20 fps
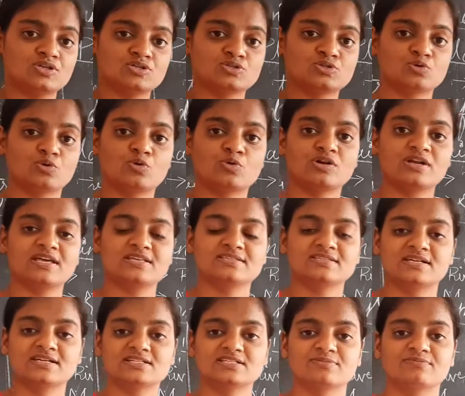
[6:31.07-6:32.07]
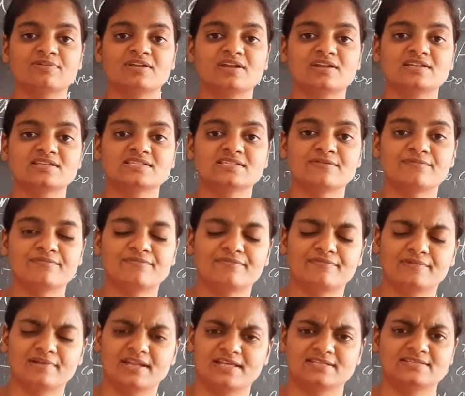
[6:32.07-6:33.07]
So deserts will receive
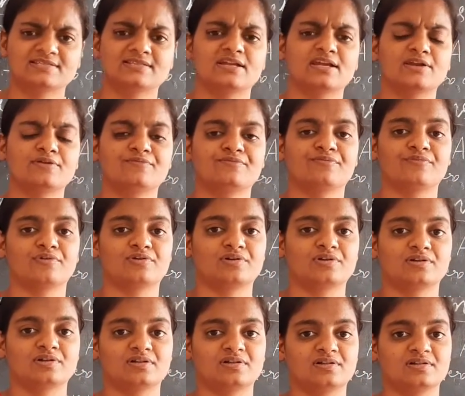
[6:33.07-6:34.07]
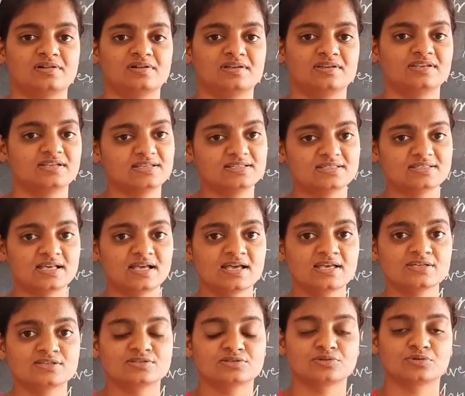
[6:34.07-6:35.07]
less rainfall. Yes,
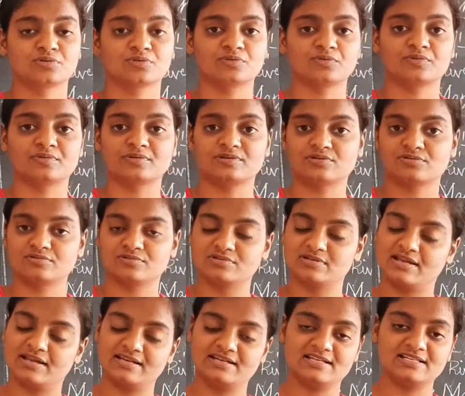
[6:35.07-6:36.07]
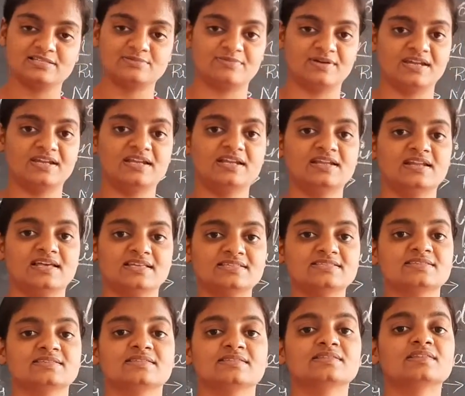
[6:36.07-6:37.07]
so it is very
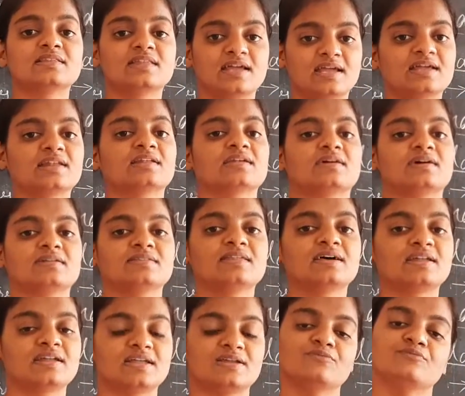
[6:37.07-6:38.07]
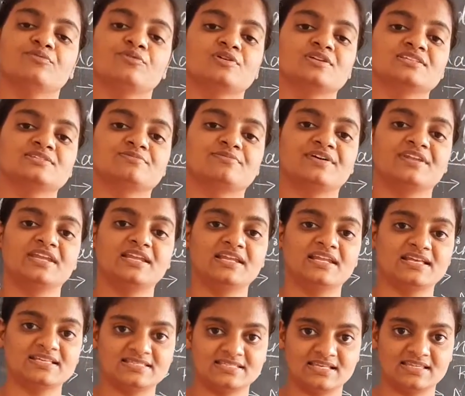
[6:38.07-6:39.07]
less there, the rainfall is very
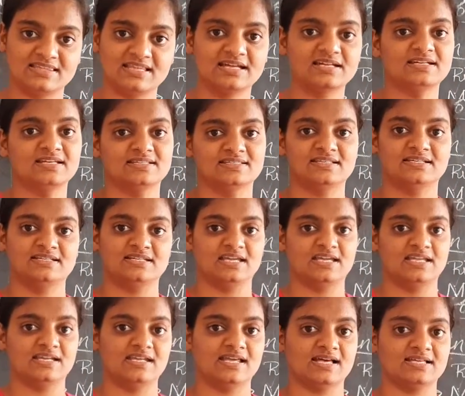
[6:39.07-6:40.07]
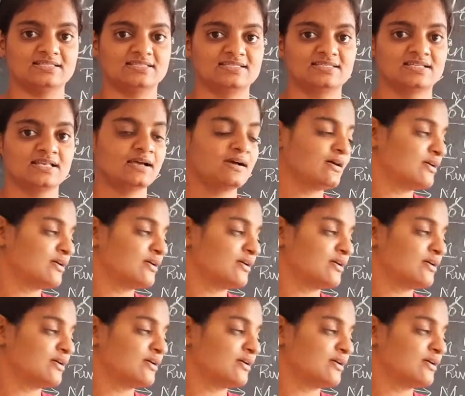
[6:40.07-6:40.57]
less in the desert areas.